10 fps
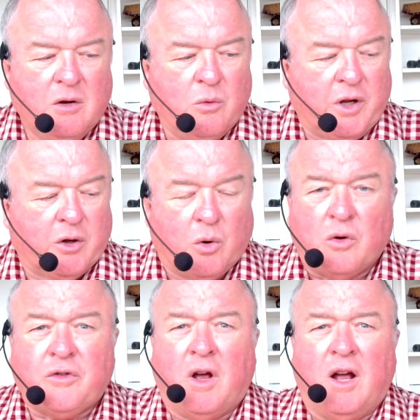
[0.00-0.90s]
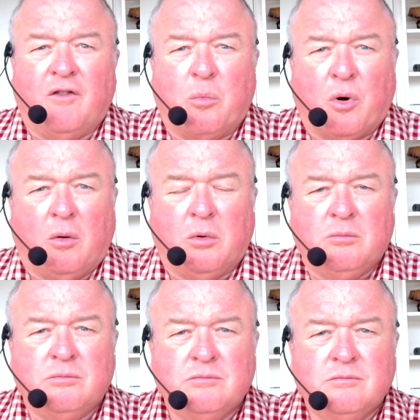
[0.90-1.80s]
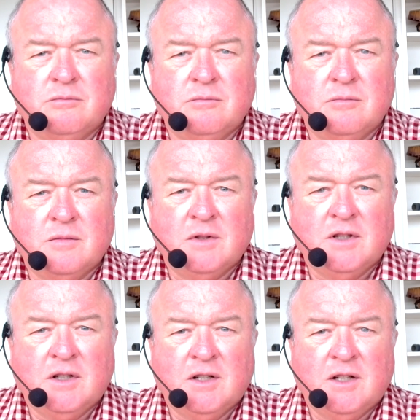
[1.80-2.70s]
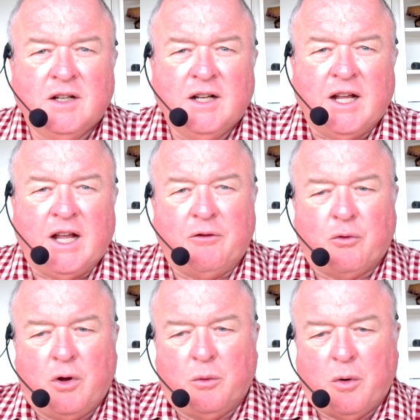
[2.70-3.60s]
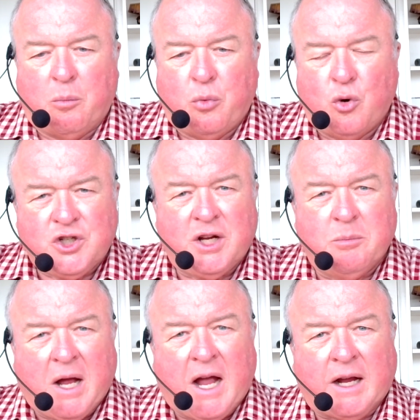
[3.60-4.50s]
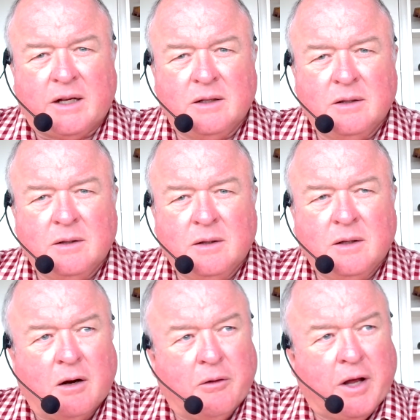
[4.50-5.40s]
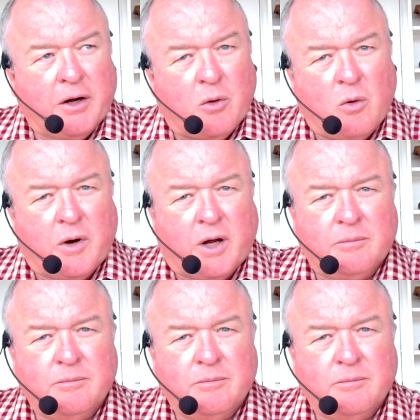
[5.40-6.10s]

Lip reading: We could also have a problem if we were pushing back around a corner.